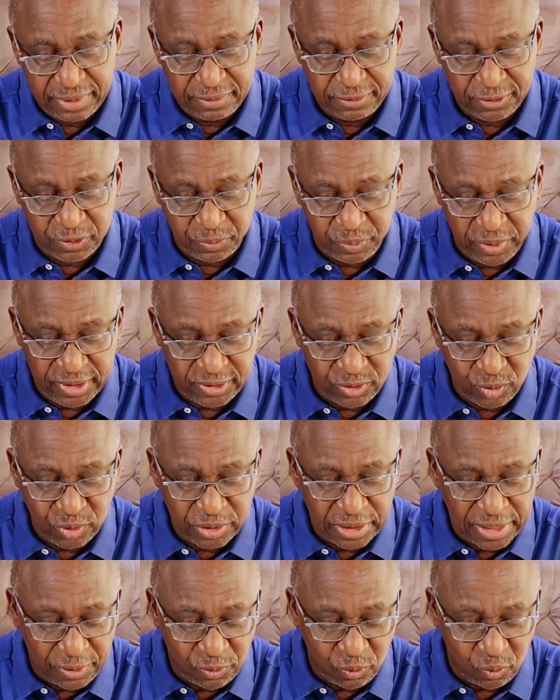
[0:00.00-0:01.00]
the spirit who
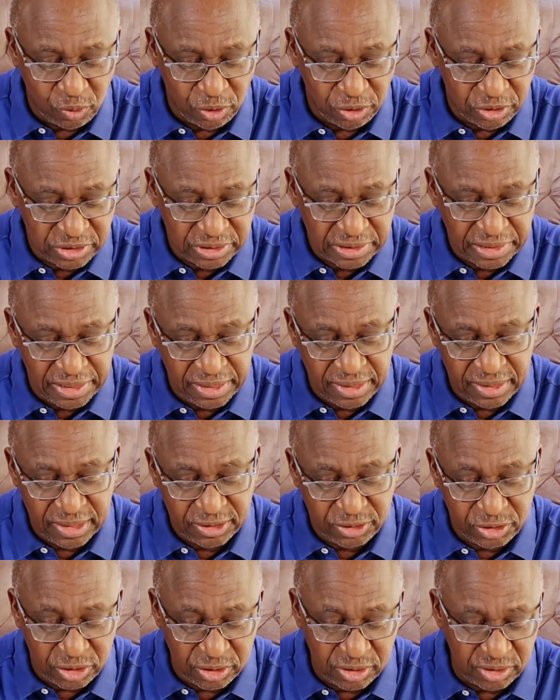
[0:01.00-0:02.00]
now walks in the
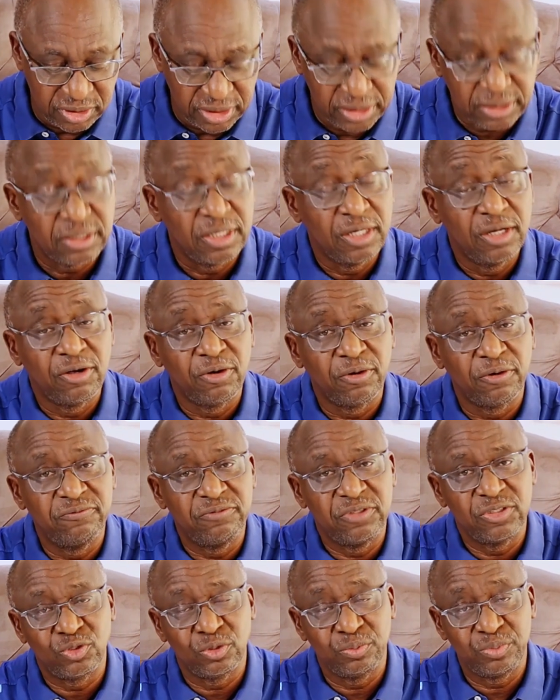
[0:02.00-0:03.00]
children
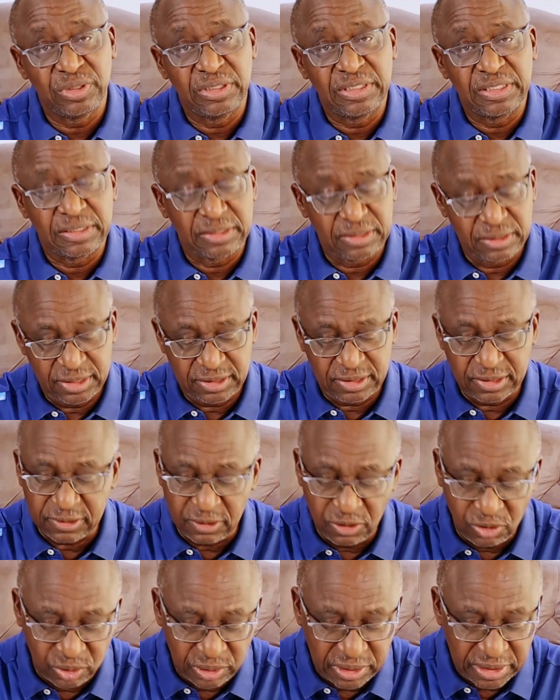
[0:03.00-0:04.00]
of disobedience. This is
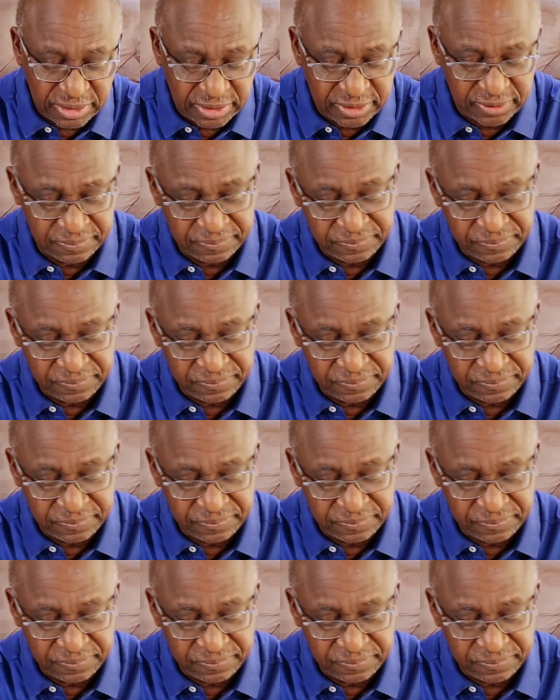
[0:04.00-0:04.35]
loaded.